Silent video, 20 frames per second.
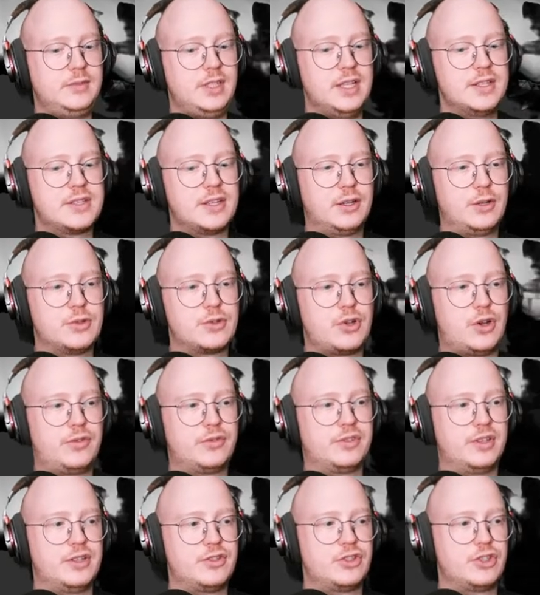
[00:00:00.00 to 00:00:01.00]
So the
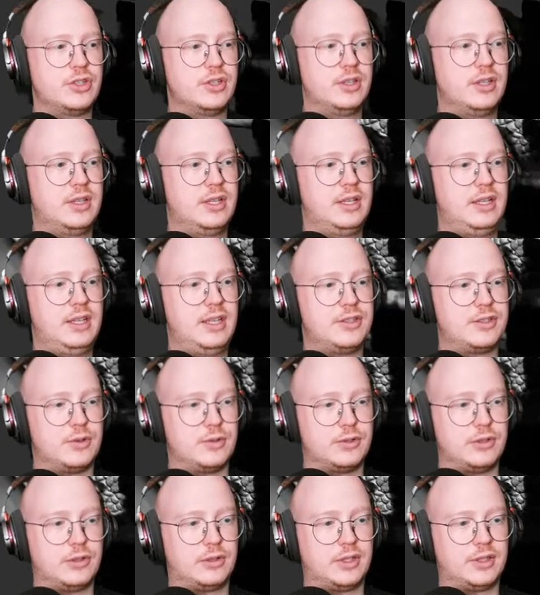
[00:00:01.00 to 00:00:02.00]
soft edge it's going
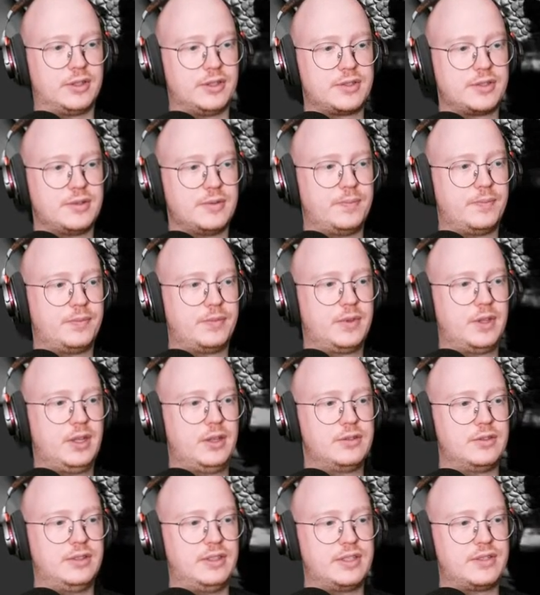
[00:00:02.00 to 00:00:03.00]
to look like this.
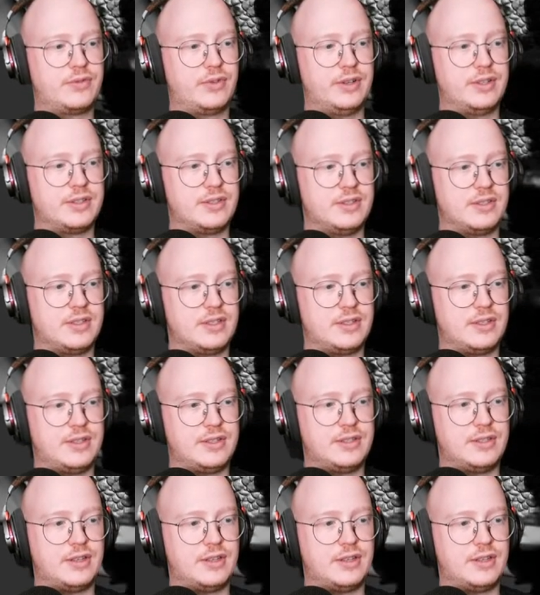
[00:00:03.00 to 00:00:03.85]
So this, for instance, is, is